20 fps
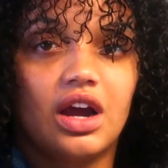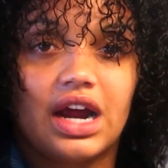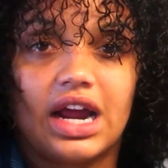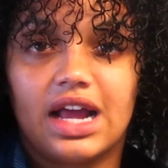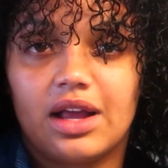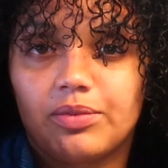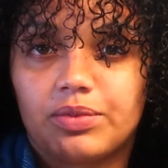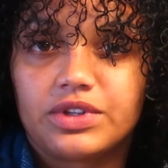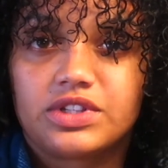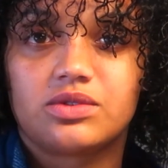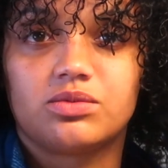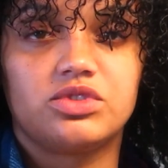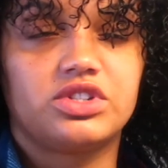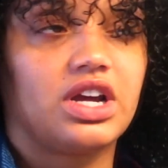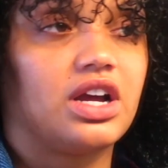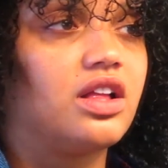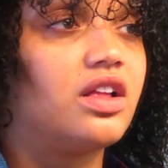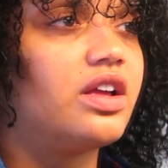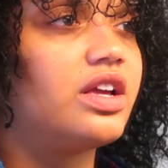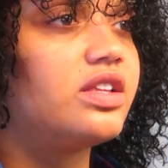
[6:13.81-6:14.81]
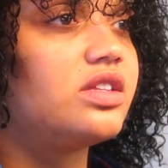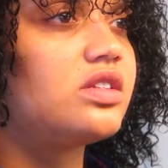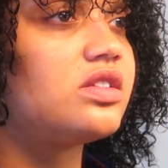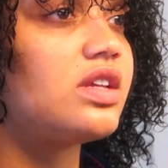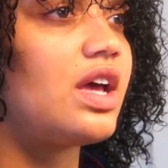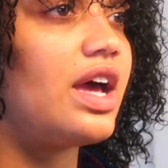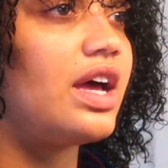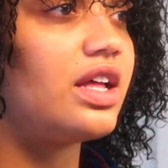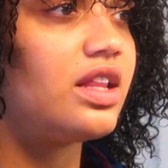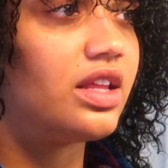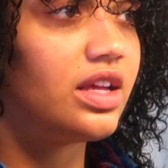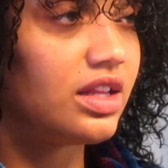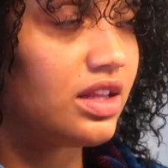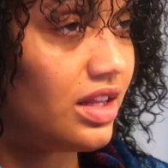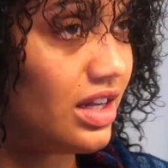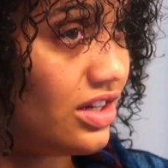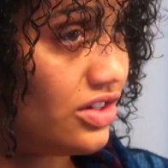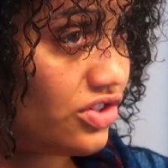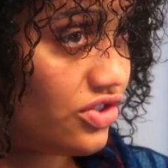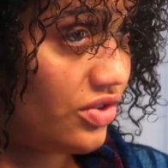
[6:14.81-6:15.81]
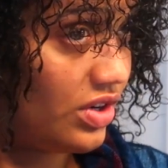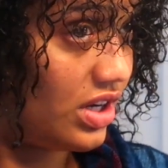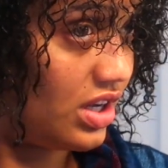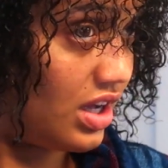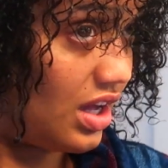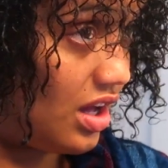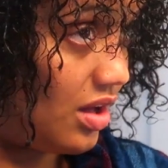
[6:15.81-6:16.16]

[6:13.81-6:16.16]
All right, put some gel in, style it, let it shrink